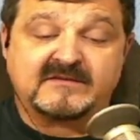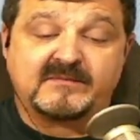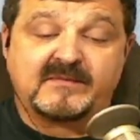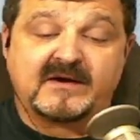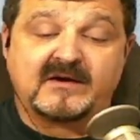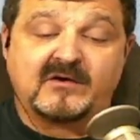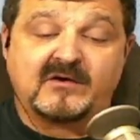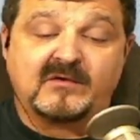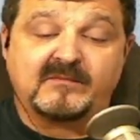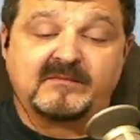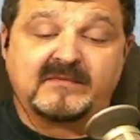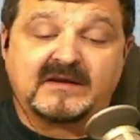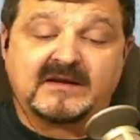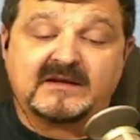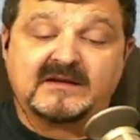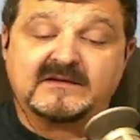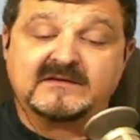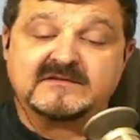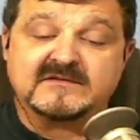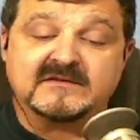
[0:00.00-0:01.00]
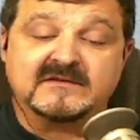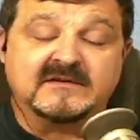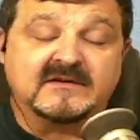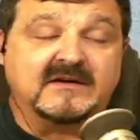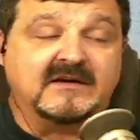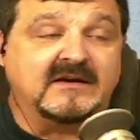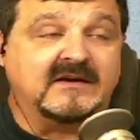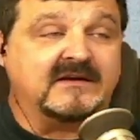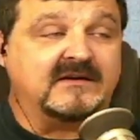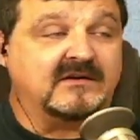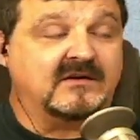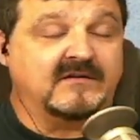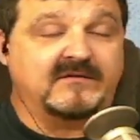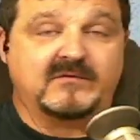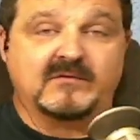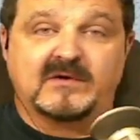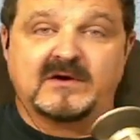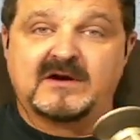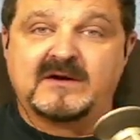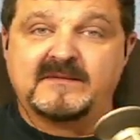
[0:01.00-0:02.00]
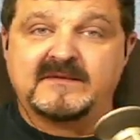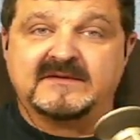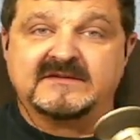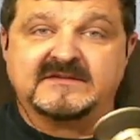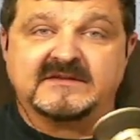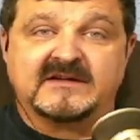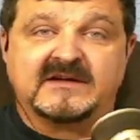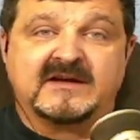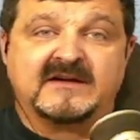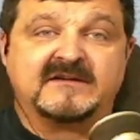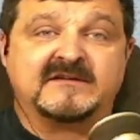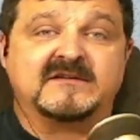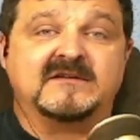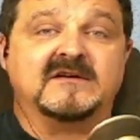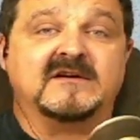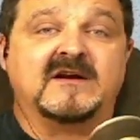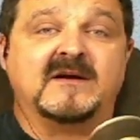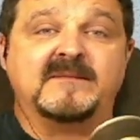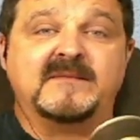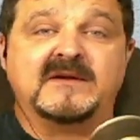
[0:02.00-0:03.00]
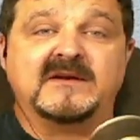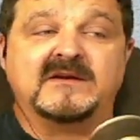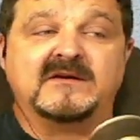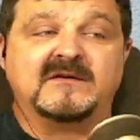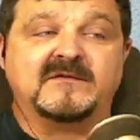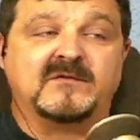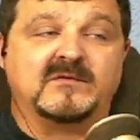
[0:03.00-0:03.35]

By all means, you know, if you want to come in as a guest, come in there.